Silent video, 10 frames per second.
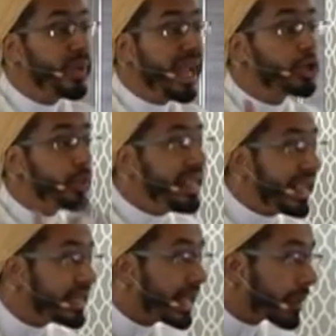we are doing
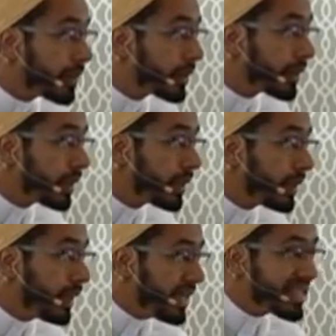it there.
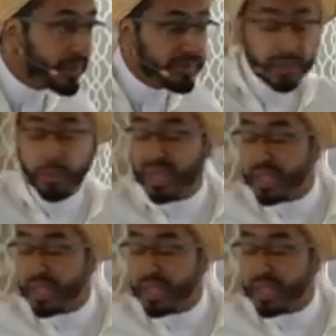It's something we